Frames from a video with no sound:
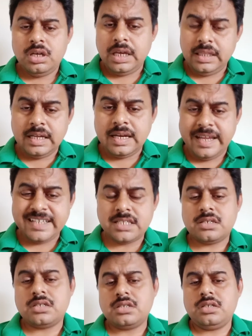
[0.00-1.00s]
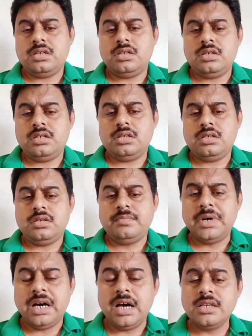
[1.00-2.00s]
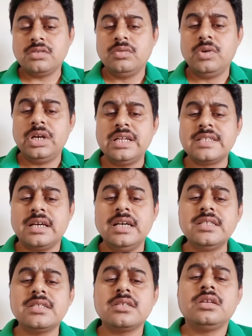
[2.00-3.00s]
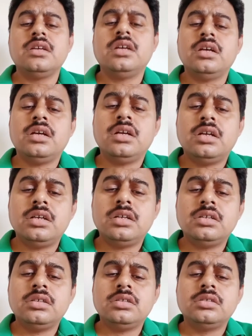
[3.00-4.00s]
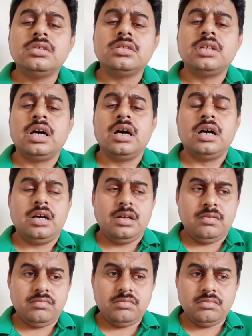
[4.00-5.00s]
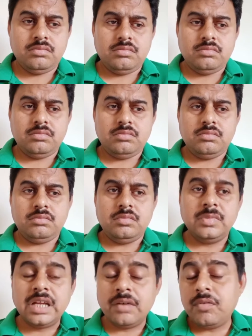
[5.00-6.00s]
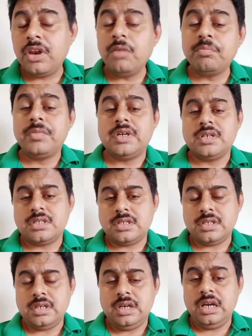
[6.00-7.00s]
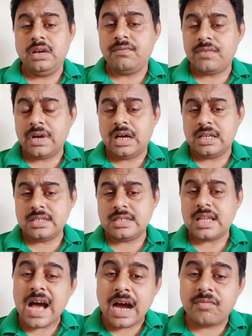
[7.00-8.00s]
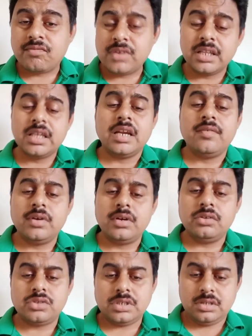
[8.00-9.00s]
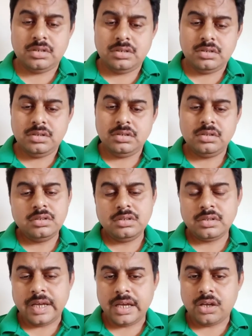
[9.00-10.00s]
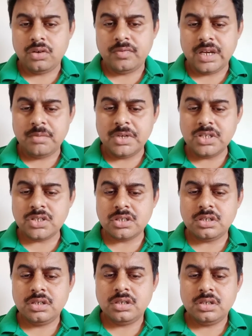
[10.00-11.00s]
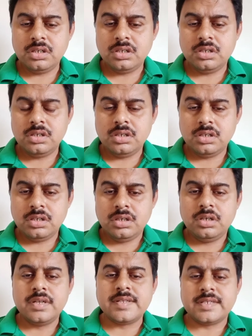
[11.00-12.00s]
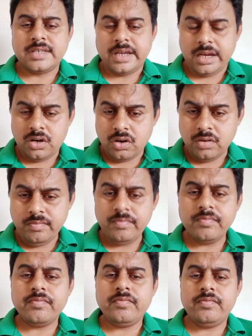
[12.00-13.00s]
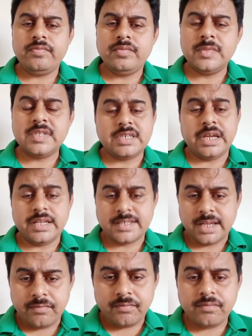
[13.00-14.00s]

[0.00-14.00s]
In the next part, we will discuss the developments in France after the revolution. Thank you very much. Stay in home, stay safe.